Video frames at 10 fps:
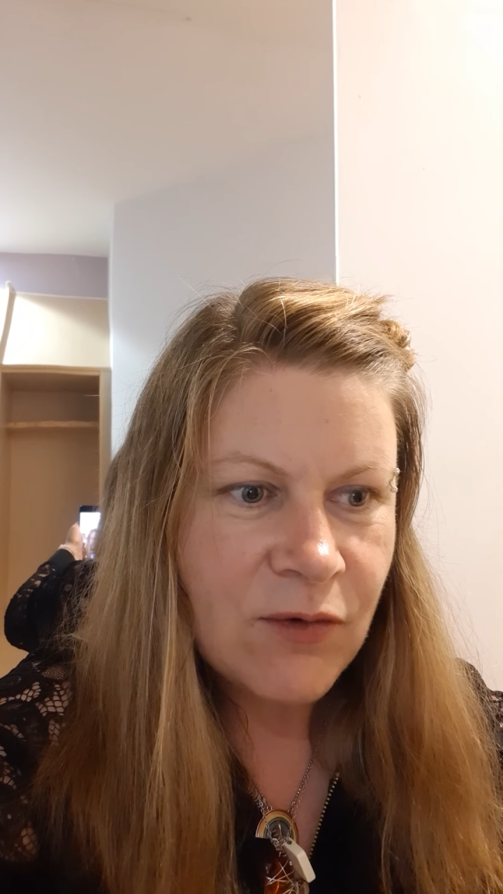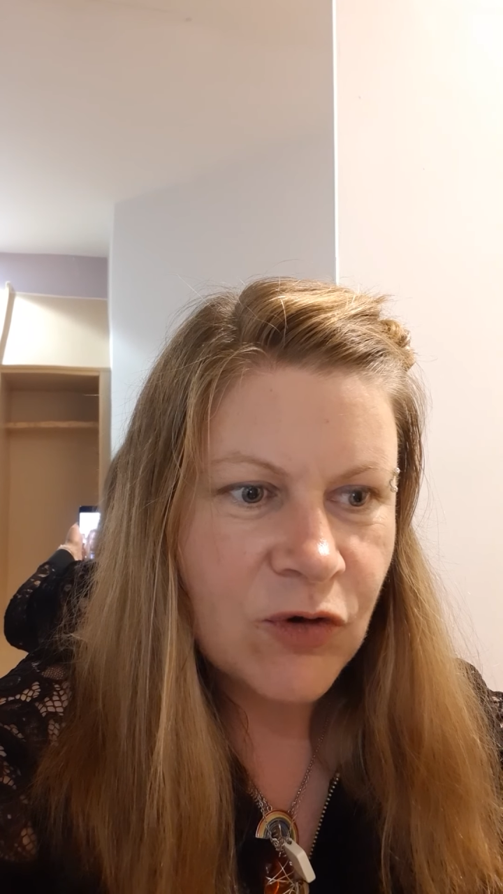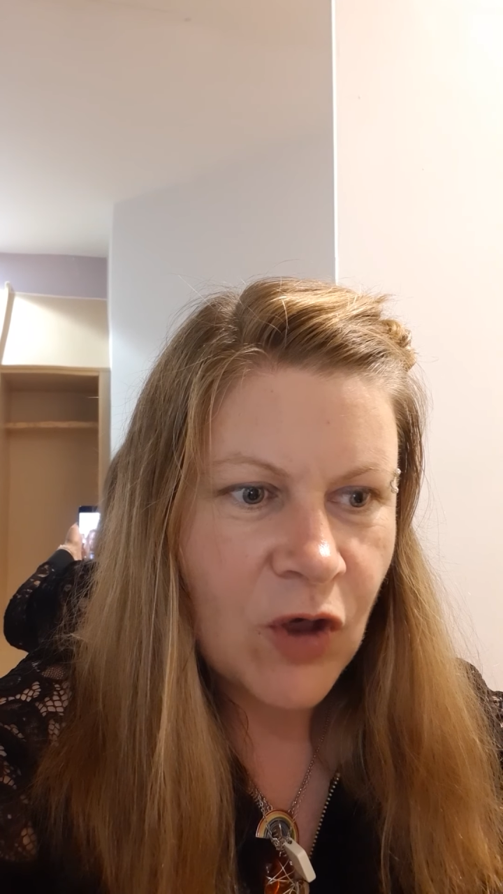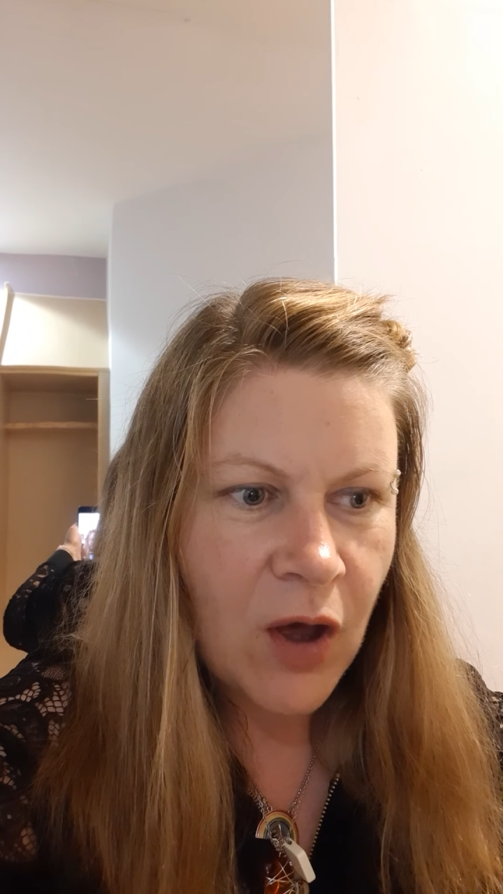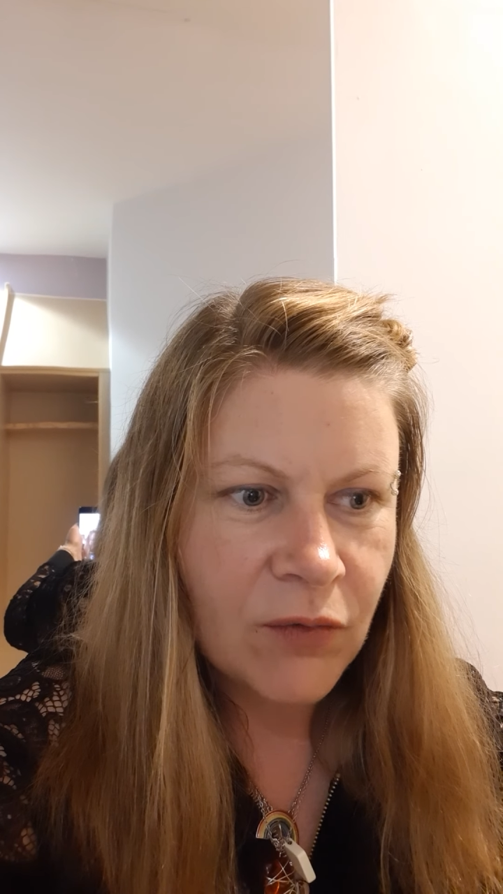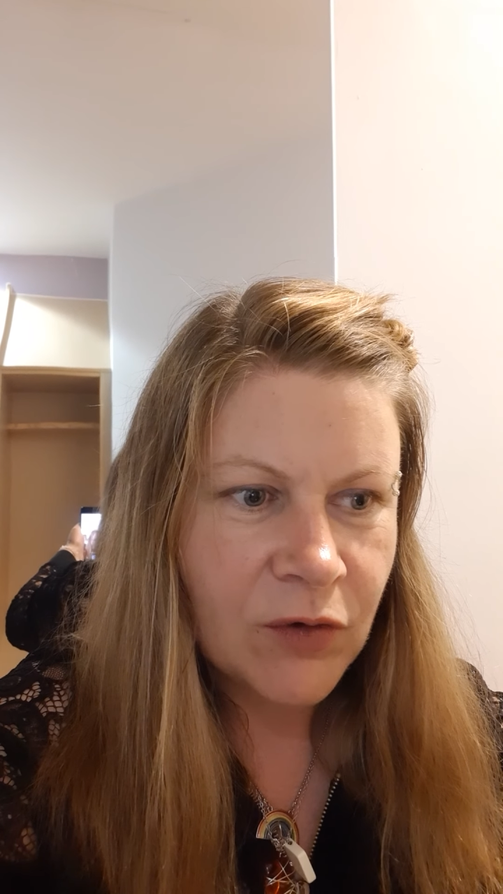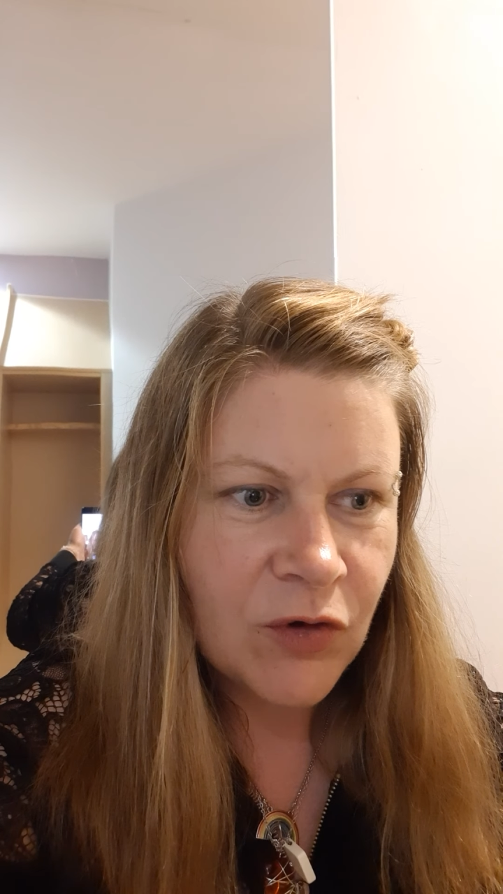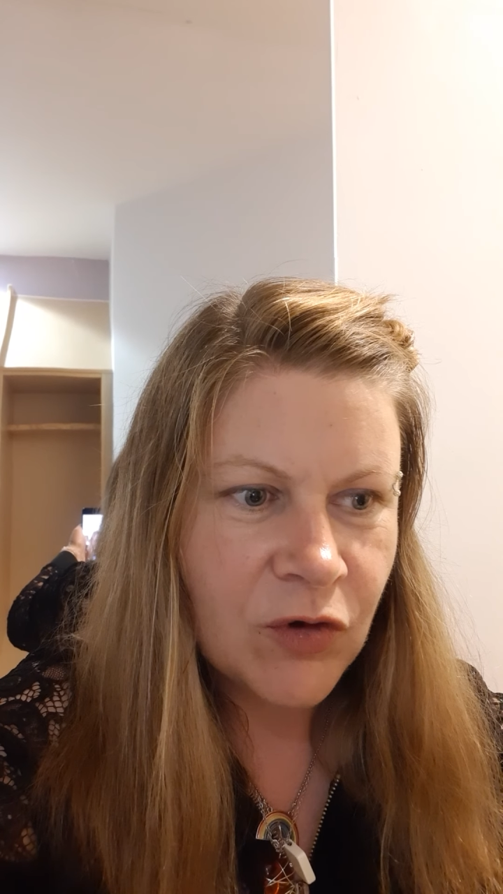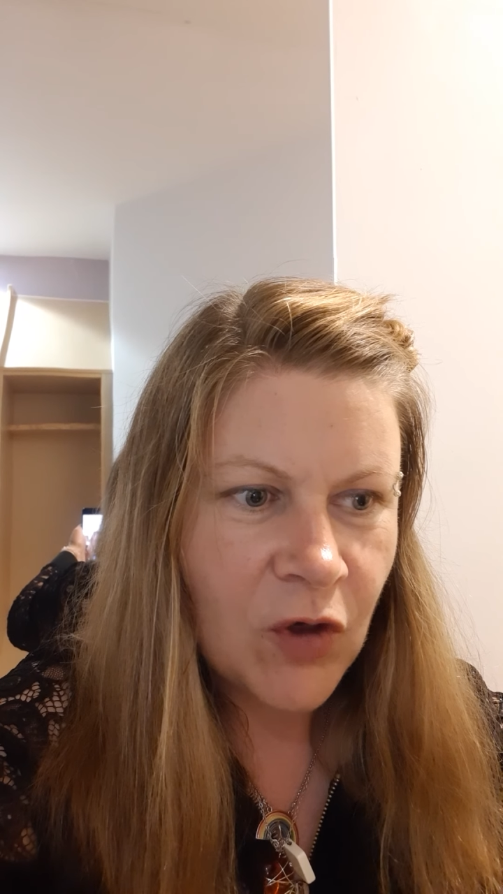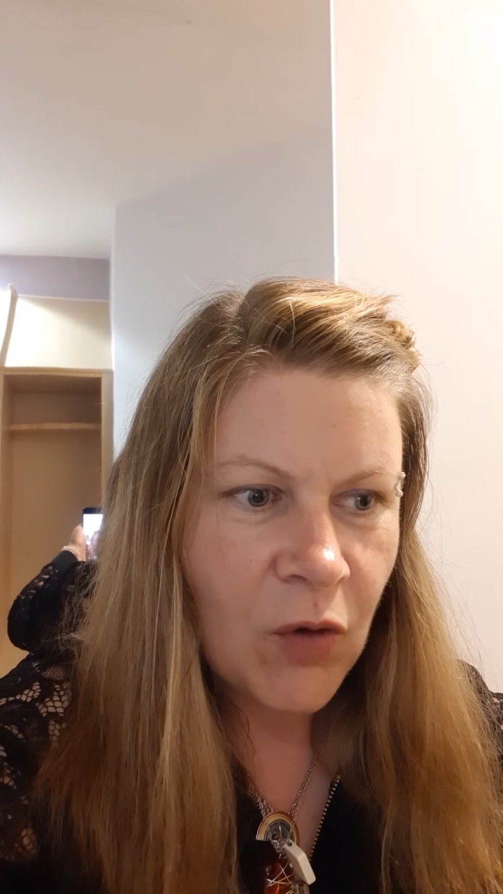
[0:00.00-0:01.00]
staff can
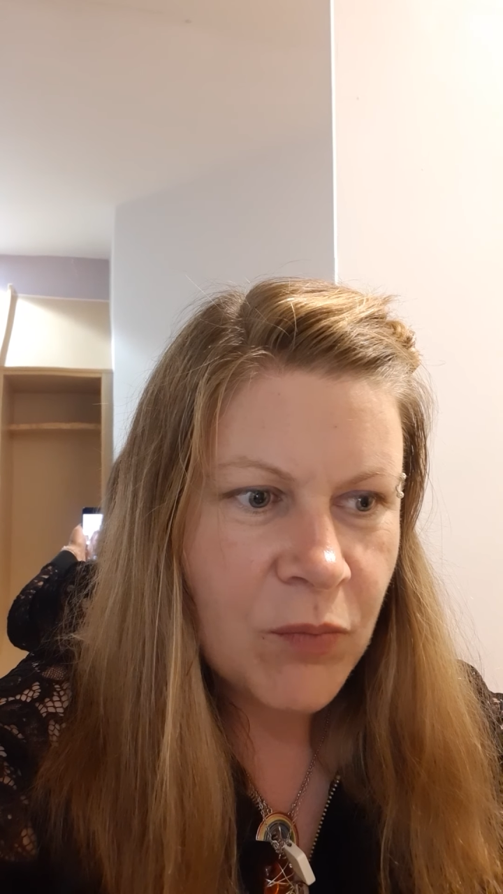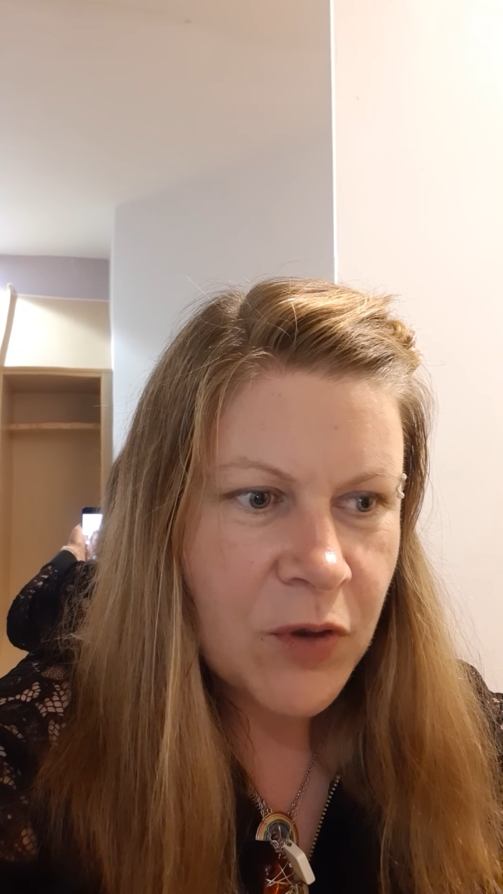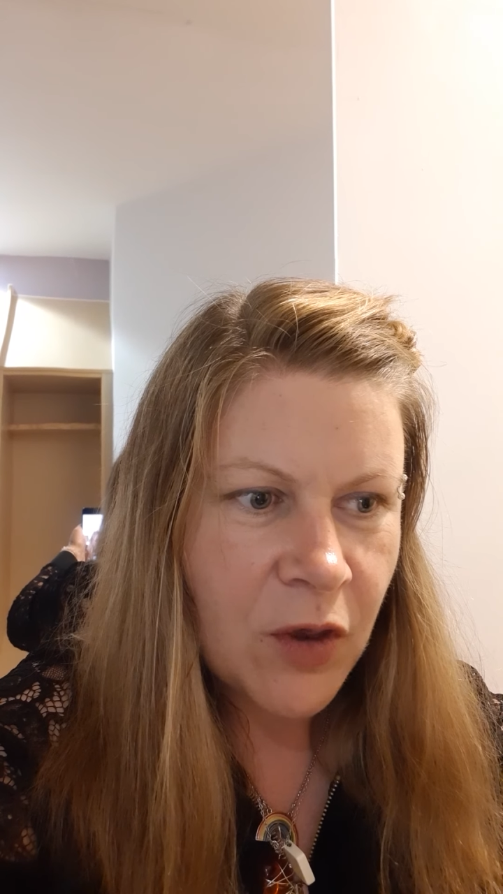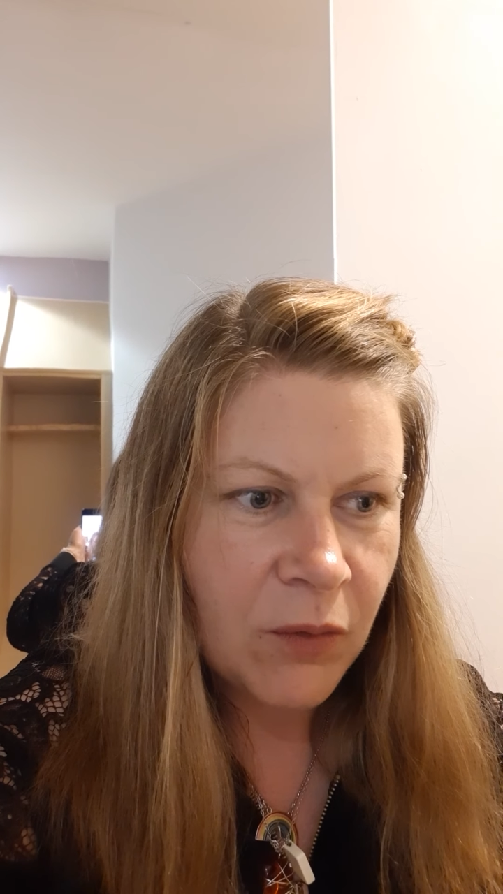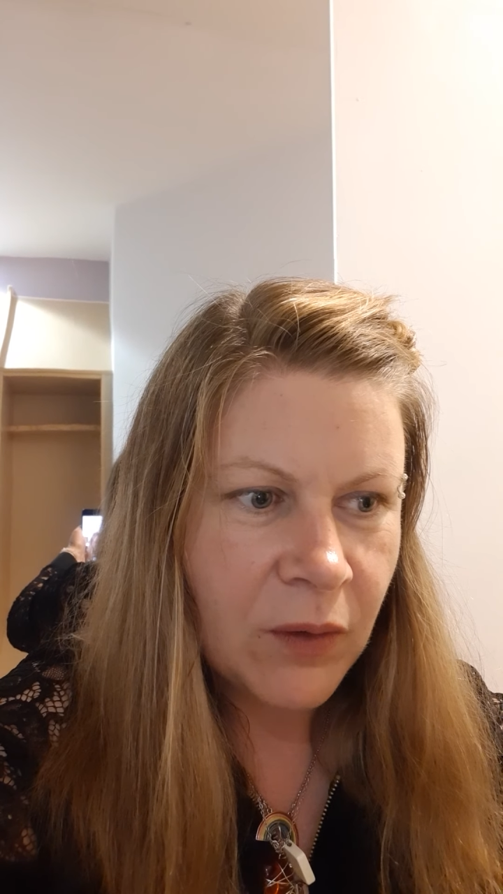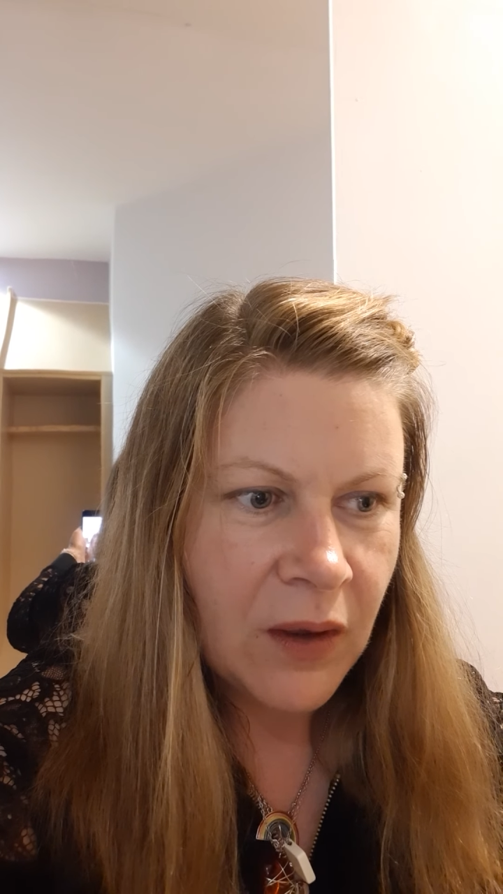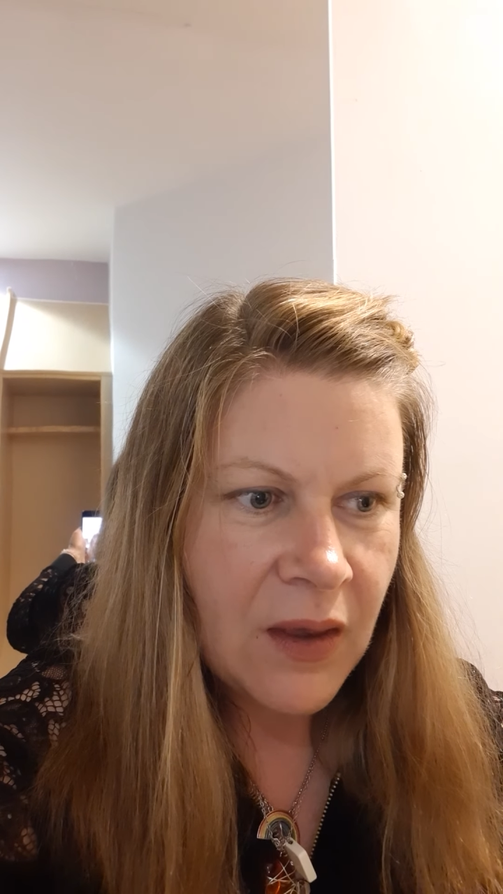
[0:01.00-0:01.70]
stop you.